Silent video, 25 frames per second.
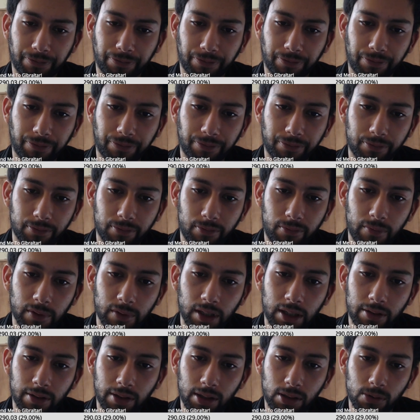Check.
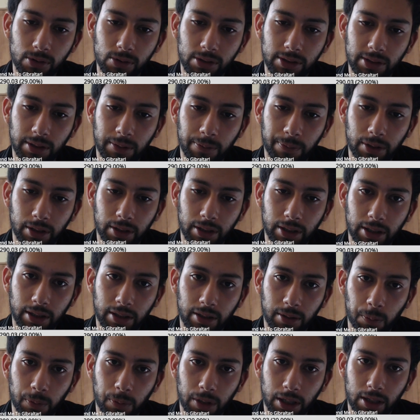And this was Check. simply
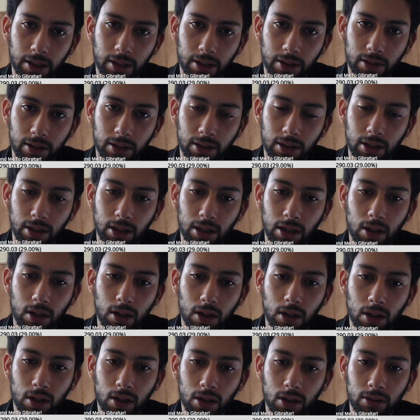getting mated. Check.
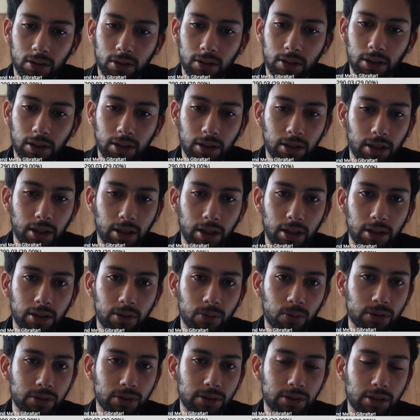King e8
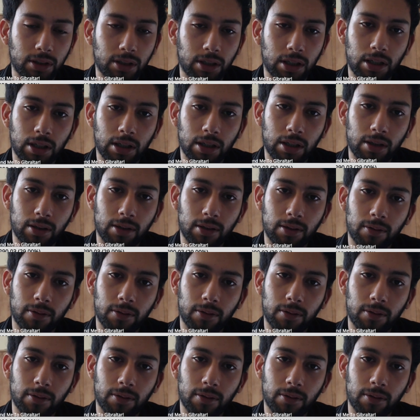was the